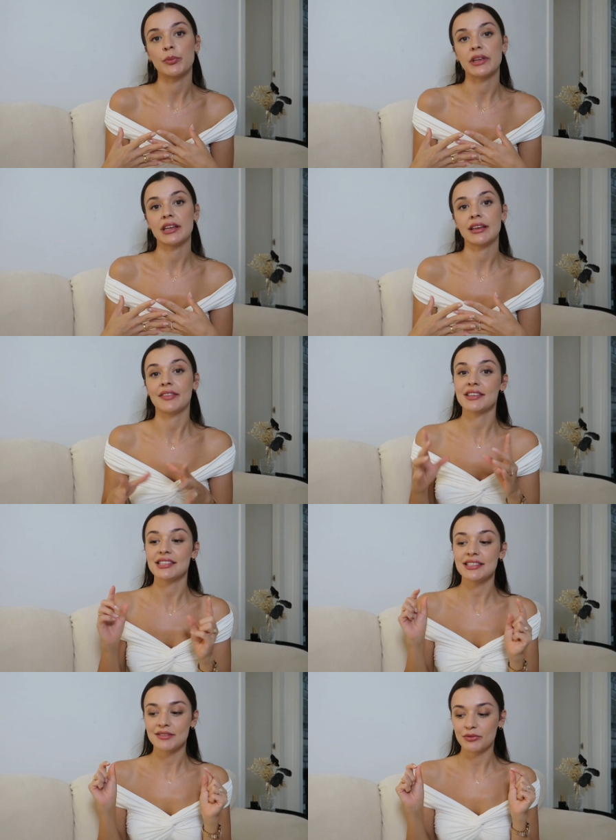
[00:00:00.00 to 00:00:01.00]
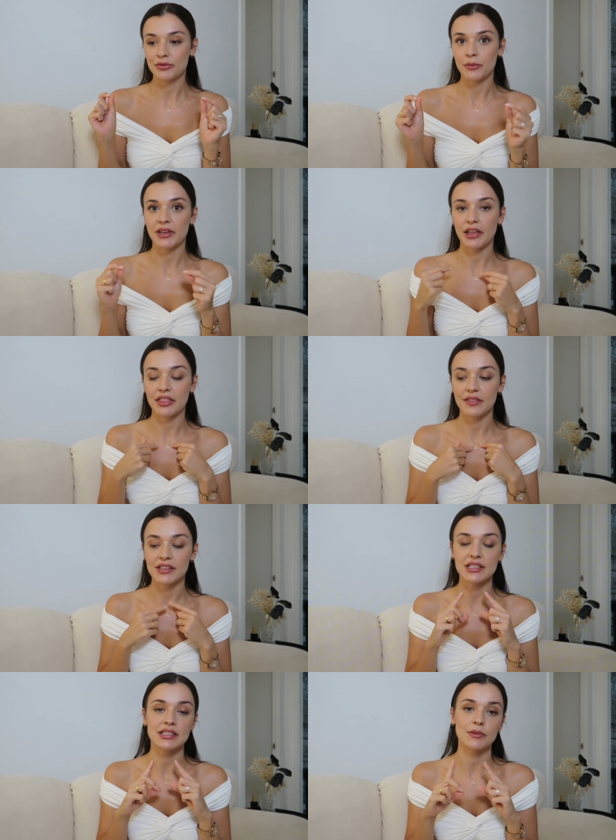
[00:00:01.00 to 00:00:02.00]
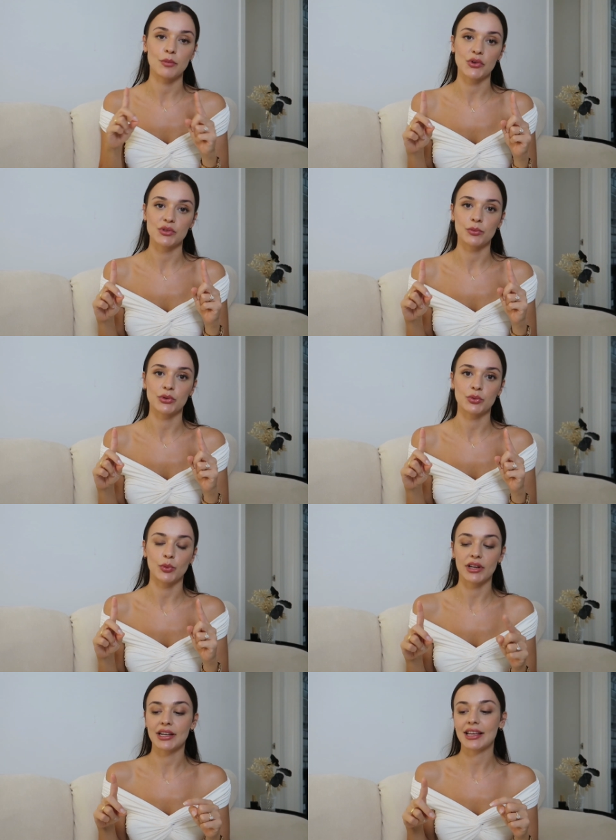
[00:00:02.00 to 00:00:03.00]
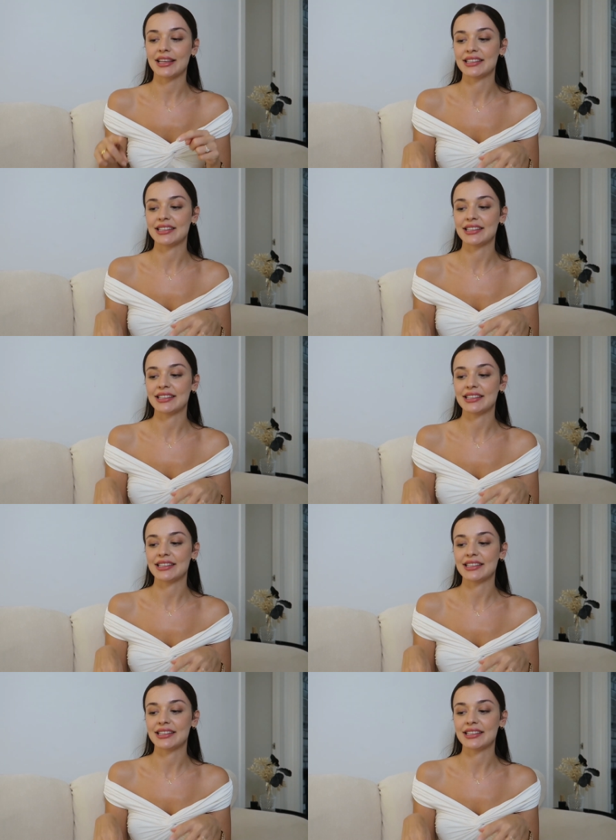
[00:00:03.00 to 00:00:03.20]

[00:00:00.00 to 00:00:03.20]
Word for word: would be, and this is for me, I think this is the most important one,